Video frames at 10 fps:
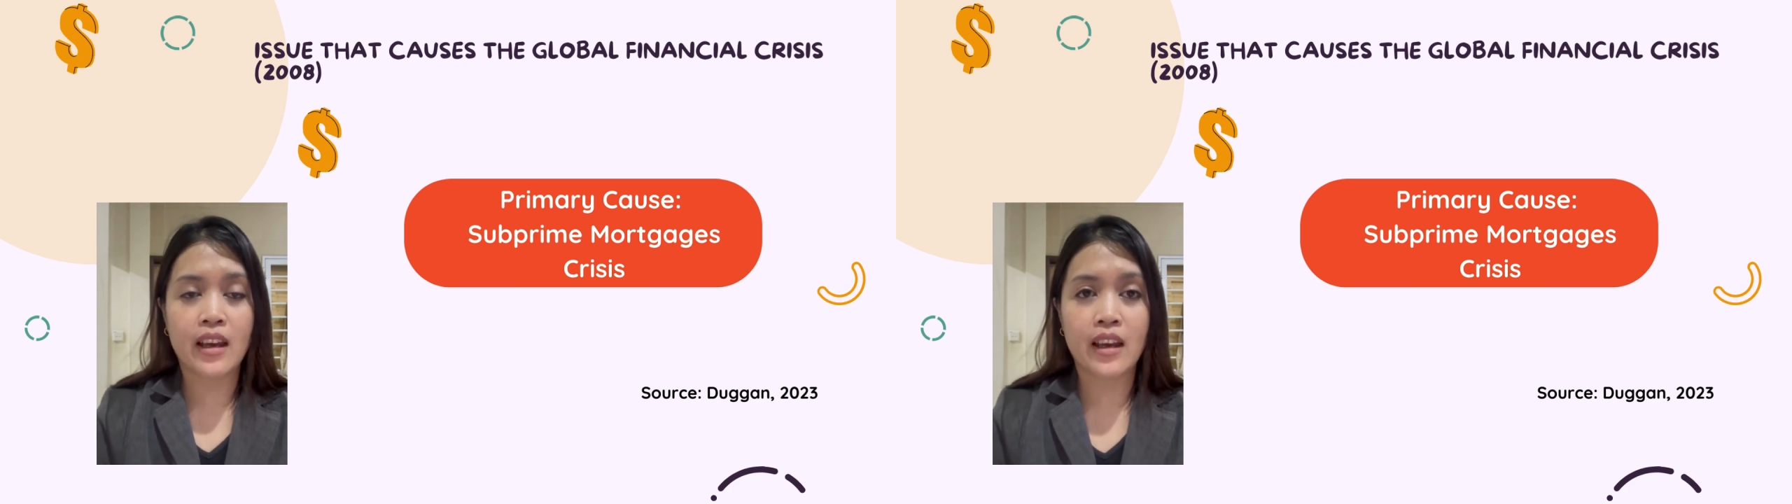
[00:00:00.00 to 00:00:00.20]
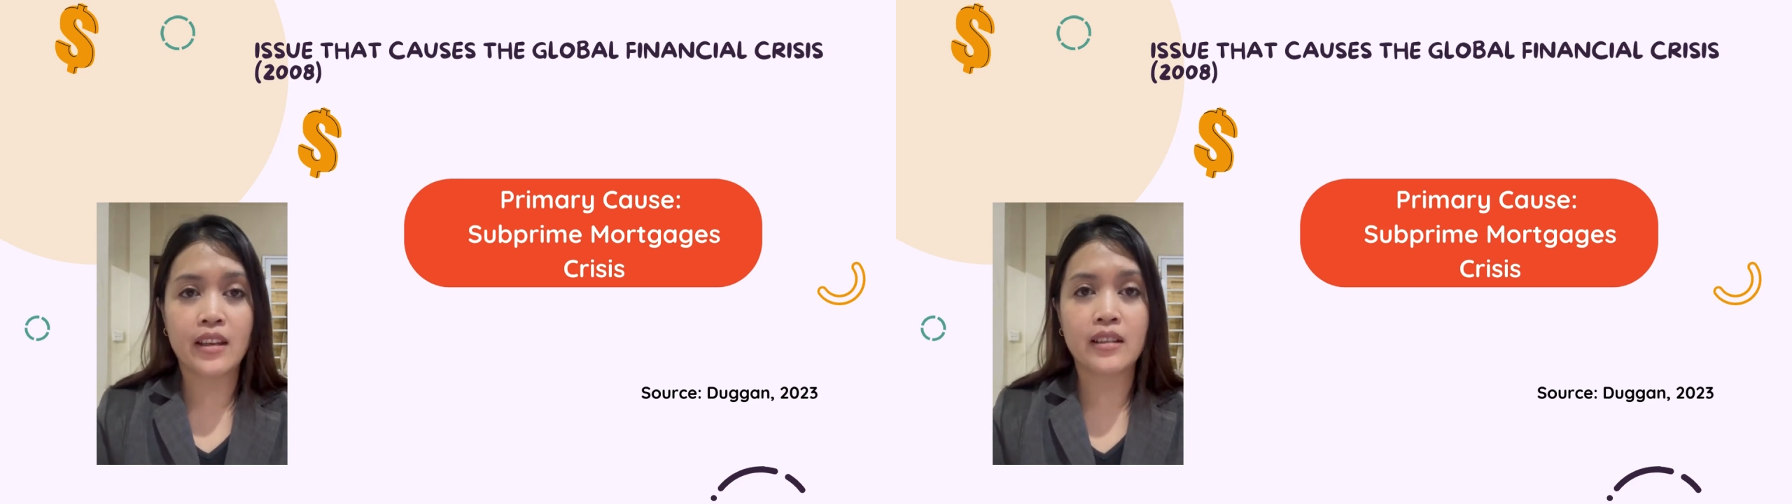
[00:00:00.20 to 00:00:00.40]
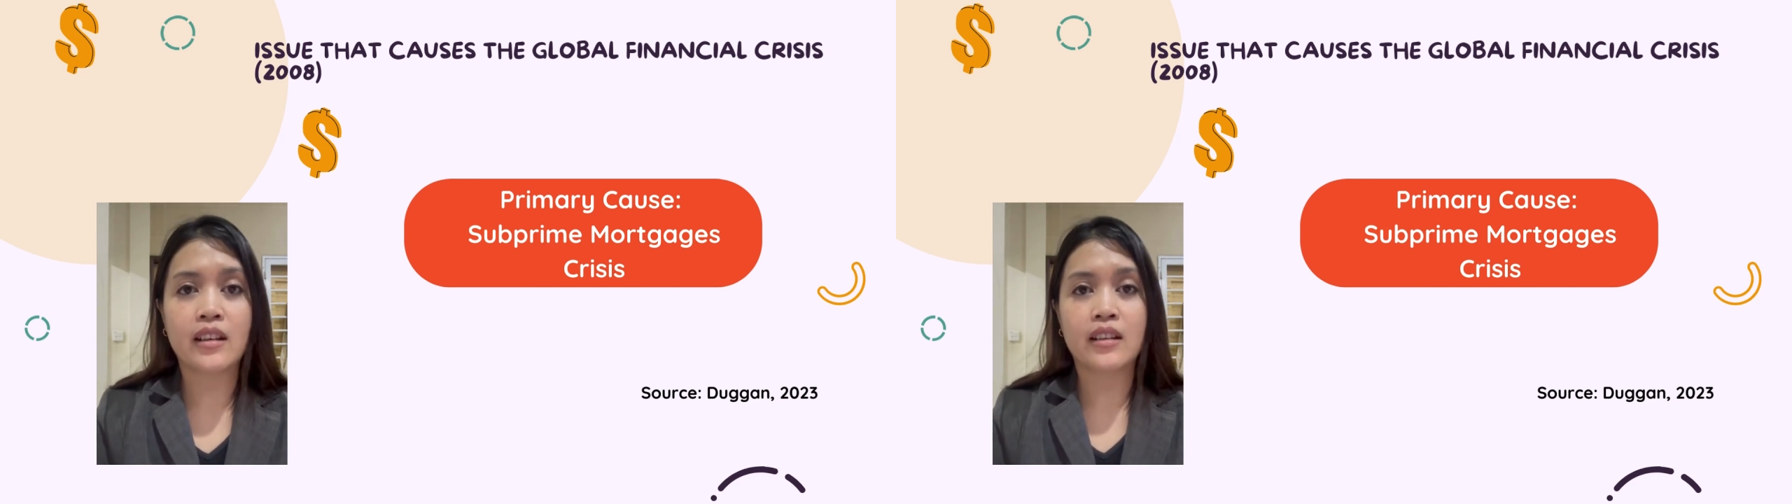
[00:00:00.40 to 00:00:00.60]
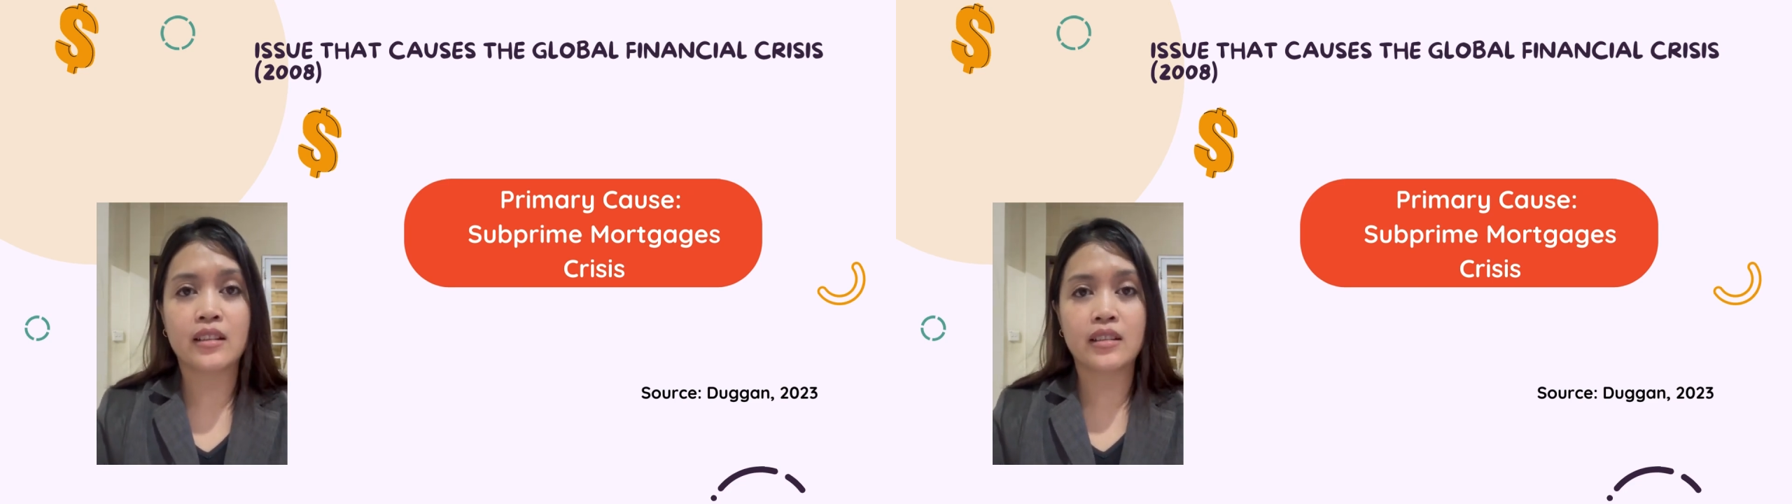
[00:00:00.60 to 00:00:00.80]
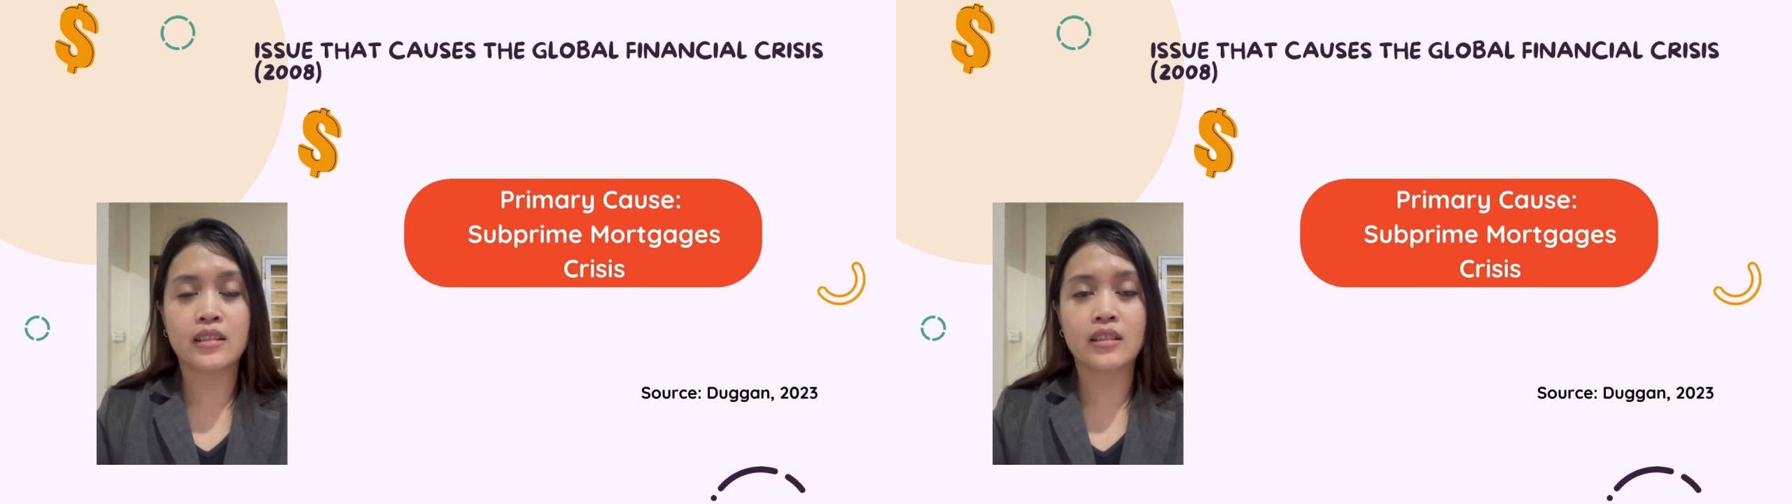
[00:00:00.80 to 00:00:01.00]
and
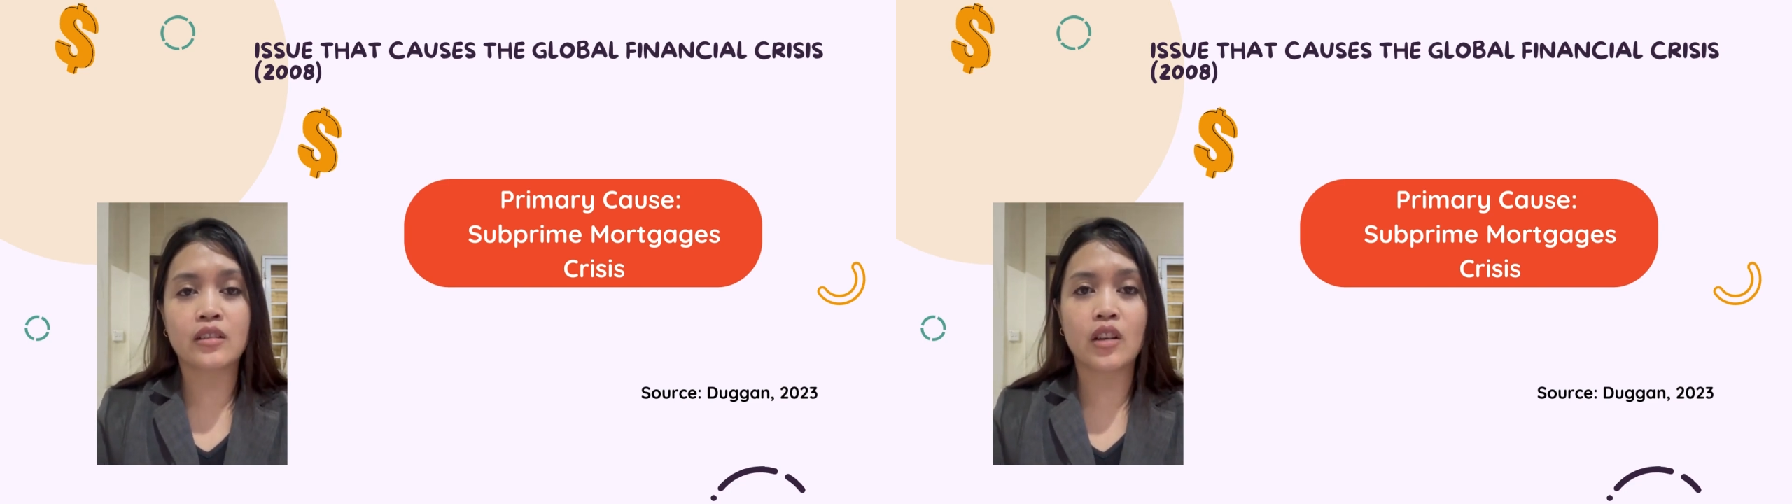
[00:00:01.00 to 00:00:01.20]
the